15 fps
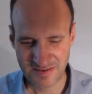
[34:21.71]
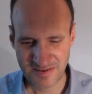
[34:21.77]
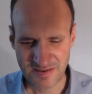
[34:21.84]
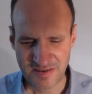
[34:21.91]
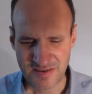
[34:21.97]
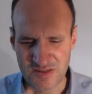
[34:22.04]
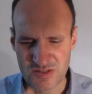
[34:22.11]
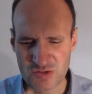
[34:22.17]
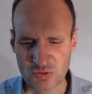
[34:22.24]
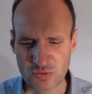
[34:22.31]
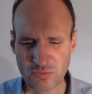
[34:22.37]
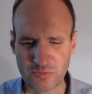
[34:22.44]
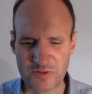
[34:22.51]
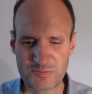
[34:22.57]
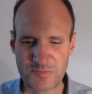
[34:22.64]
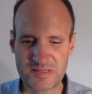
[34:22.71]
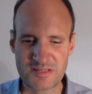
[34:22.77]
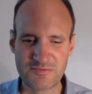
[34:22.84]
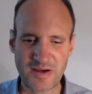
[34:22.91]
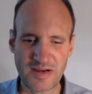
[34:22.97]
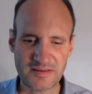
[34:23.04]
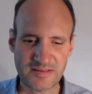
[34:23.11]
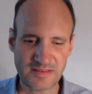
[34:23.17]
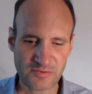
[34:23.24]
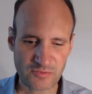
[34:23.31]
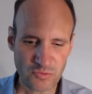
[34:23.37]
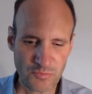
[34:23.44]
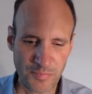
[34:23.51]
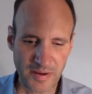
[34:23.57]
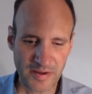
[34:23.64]
So we specify the group
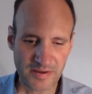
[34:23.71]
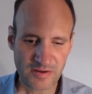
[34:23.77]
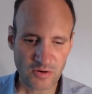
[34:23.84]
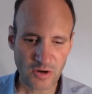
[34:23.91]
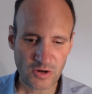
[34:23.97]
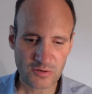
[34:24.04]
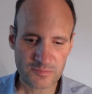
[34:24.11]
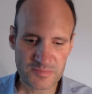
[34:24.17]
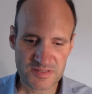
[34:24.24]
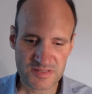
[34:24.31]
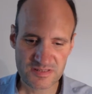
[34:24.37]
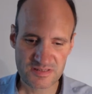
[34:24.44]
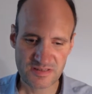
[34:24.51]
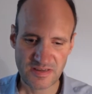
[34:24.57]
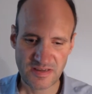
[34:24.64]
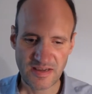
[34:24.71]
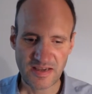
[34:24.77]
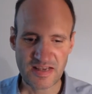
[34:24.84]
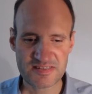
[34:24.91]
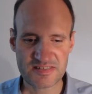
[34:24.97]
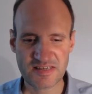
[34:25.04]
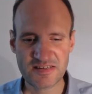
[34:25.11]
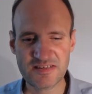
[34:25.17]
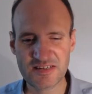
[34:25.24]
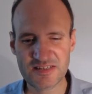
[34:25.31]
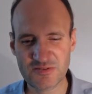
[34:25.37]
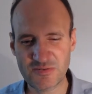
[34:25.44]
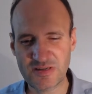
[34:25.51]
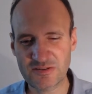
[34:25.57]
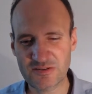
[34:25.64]
by columns as index
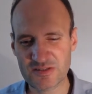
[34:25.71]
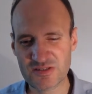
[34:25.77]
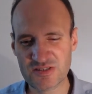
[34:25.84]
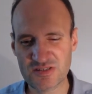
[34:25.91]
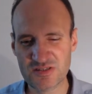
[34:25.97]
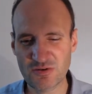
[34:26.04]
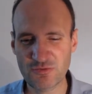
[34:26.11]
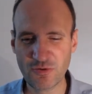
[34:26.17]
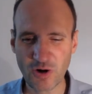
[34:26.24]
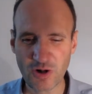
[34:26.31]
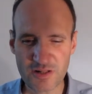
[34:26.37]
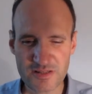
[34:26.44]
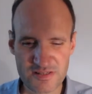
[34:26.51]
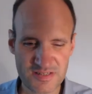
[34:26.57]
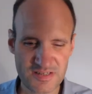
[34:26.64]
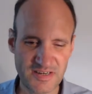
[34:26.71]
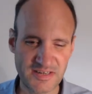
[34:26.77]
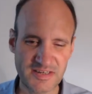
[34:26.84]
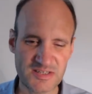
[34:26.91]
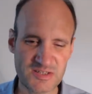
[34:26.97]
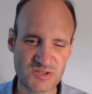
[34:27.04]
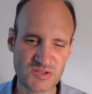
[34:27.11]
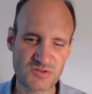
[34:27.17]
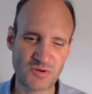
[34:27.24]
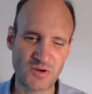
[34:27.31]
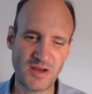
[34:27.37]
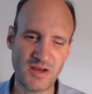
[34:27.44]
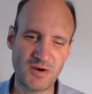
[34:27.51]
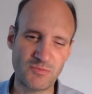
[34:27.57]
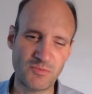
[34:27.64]
equals false is
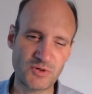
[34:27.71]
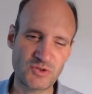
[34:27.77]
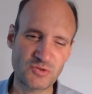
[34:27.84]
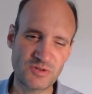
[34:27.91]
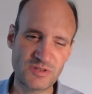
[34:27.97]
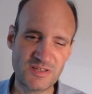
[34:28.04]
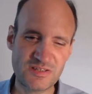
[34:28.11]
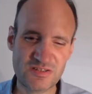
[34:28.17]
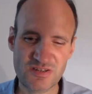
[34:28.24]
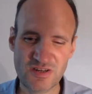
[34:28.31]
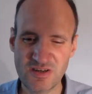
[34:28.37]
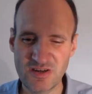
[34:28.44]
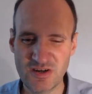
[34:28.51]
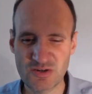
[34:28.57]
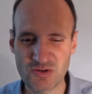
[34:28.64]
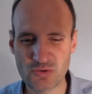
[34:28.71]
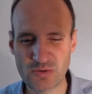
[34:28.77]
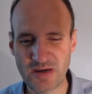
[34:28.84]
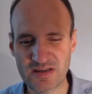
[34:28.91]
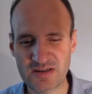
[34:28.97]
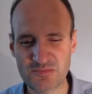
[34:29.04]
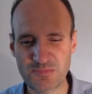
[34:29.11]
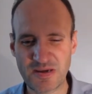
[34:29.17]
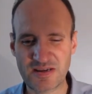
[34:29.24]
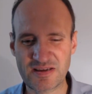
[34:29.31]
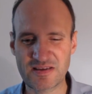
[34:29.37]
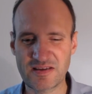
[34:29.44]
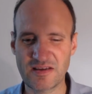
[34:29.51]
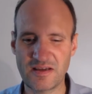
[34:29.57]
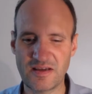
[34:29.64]
what you need to get back
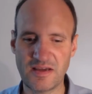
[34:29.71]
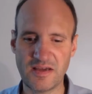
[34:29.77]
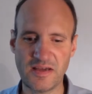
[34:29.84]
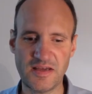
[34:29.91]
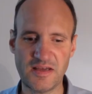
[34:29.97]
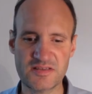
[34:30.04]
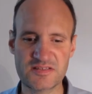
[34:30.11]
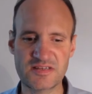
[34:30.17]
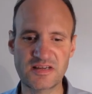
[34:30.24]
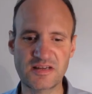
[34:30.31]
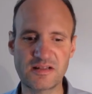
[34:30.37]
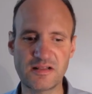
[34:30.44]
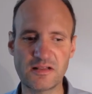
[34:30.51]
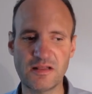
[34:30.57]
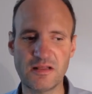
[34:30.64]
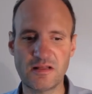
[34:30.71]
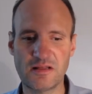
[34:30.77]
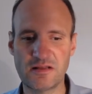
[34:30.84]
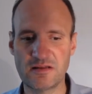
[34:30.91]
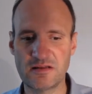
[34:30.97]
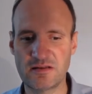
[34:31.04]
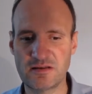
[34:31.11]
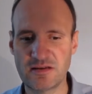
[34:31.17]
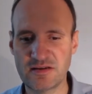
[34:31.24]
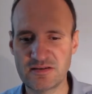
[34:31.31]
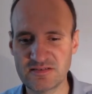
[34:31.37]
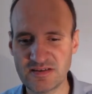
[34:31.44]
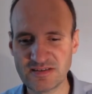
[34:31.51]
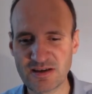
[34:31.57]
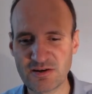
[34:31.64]
a single
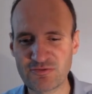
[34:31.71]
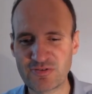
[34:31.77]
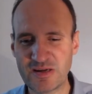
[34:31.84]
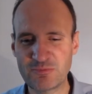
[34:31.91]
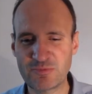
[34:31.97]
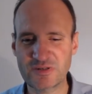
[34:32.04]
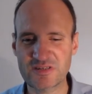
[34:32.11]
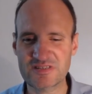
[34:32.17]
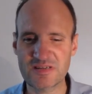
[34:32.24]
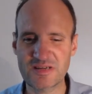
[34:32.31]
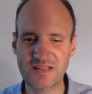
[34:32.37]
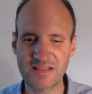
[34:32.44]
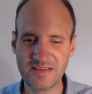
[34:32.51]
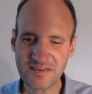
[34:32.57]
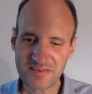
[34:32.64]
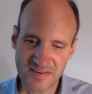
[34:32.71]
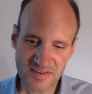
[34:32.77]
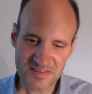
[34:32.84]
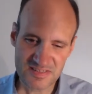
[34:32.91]
data frame with a single index.